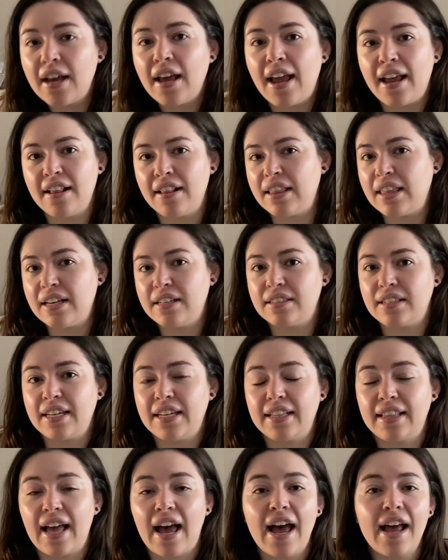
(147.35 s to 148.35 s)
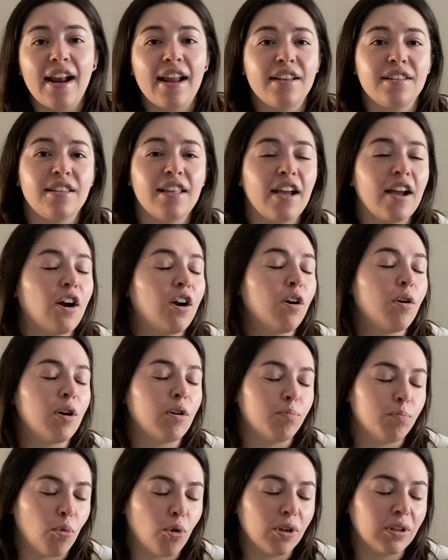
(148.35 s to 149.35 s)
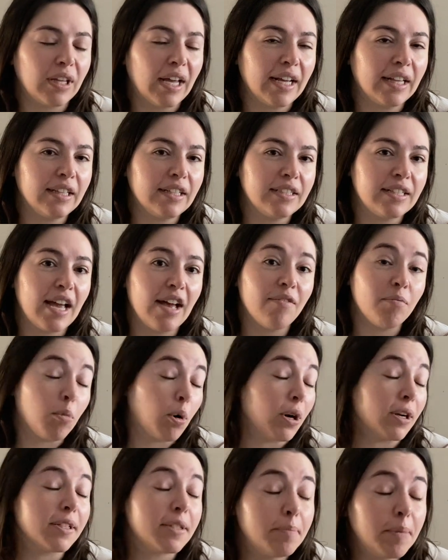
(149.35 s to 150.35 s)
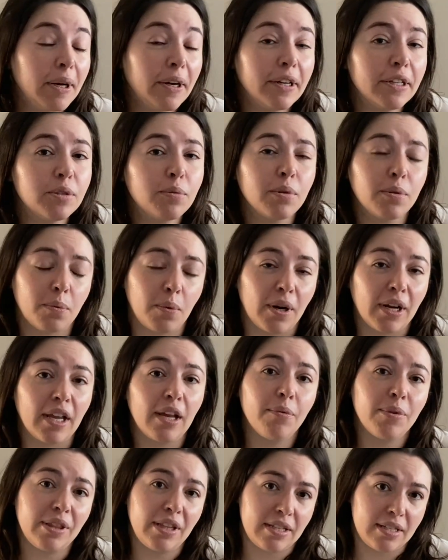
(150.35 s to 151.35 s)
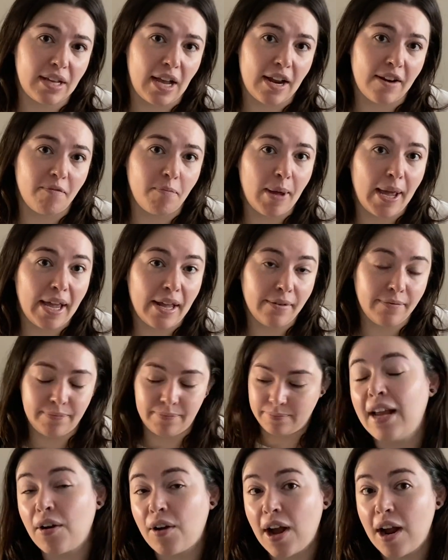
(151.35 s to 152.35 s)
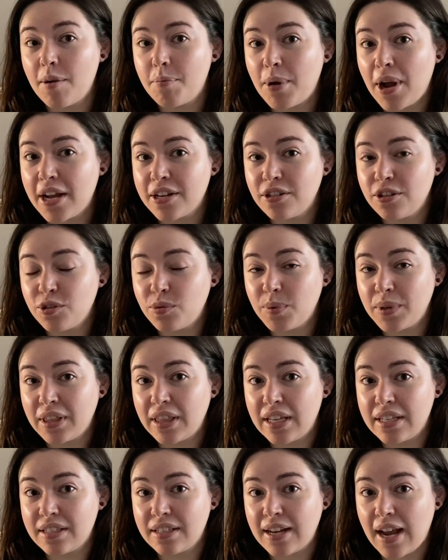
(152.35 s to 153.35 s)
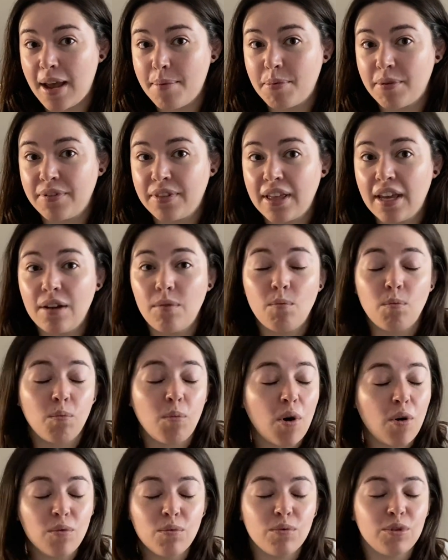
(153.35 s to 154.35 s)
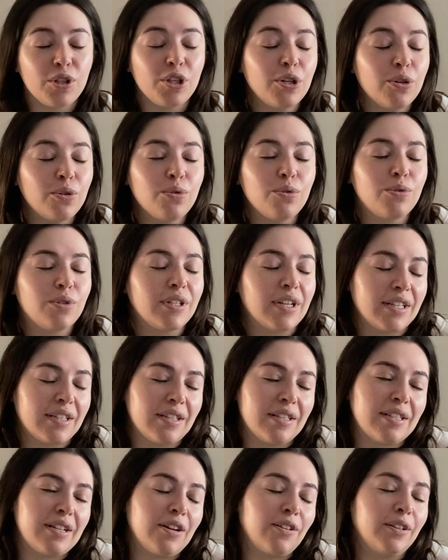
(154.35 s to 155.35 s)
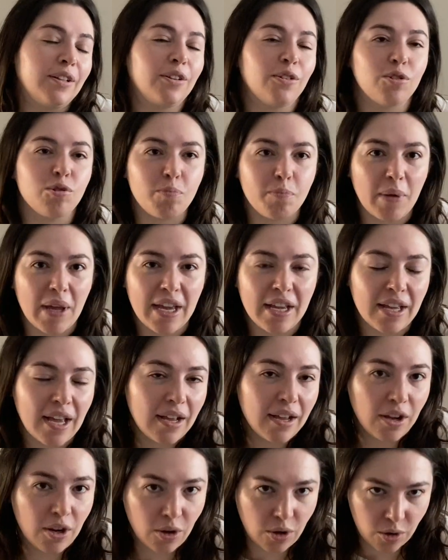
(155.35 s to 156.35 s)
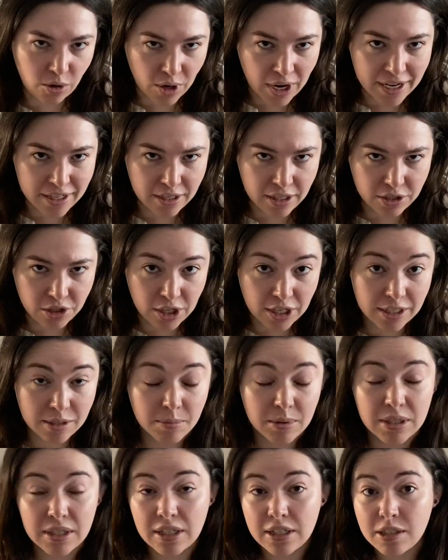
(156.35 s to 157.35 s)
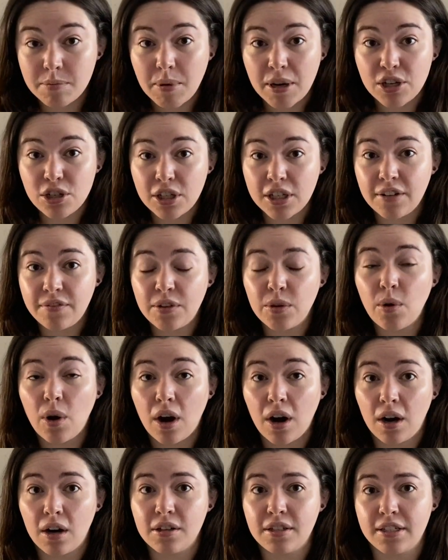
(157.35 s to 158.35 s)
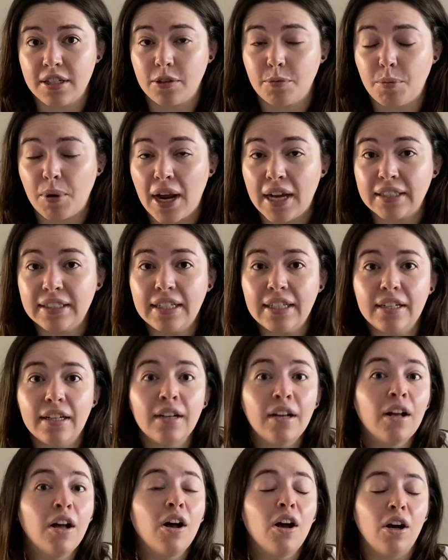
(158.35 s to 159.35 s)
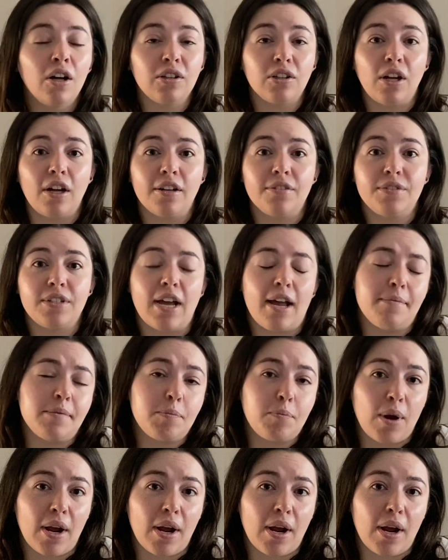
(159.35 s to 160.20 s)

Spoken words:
and things like that, as they are more likely to have more experience with working with this kind of pain. Now, chiropractors with this type of thing won't use necessarily those big, crazy adjustments, especially if you are still pregnant. A lot of times